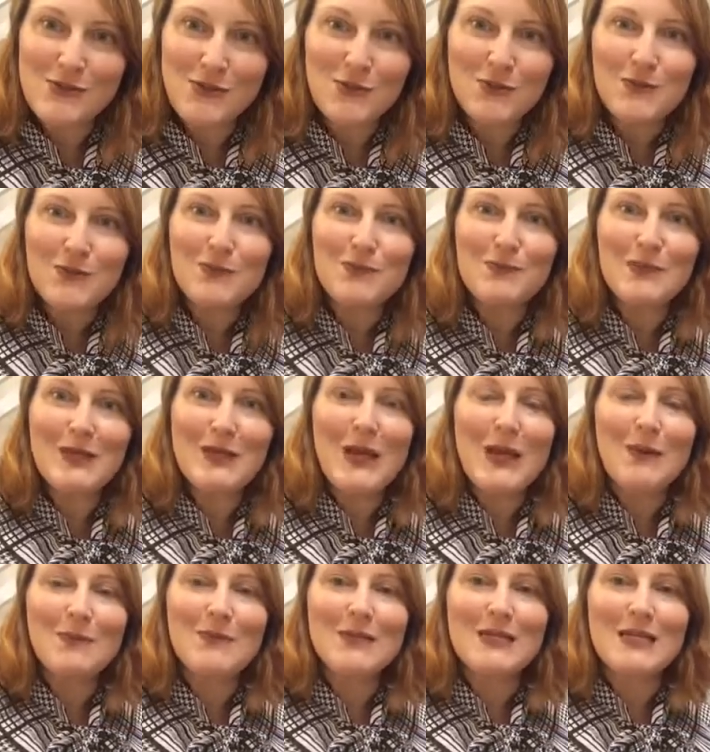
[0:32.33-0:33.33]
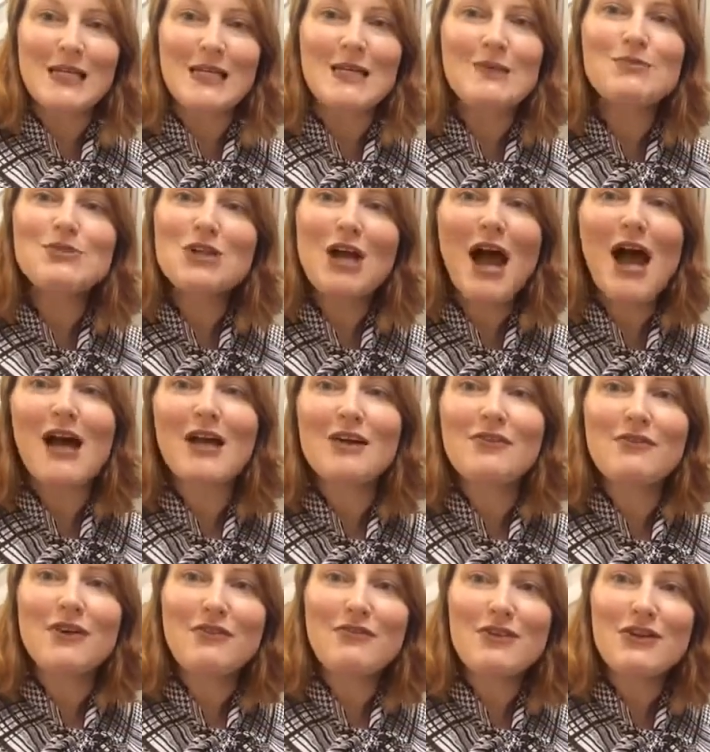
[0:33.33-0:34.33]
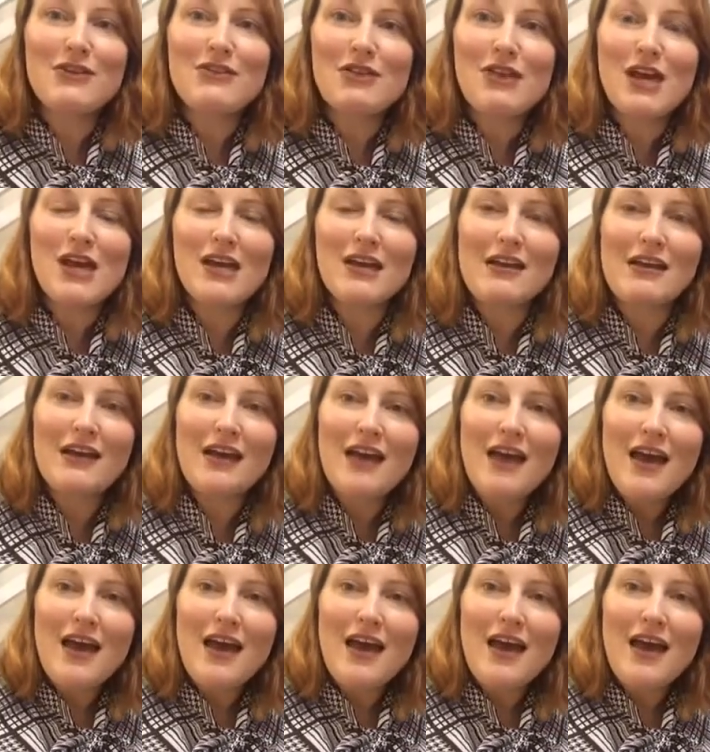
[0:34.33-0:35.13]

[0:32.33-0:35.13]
So being able to keep track of everything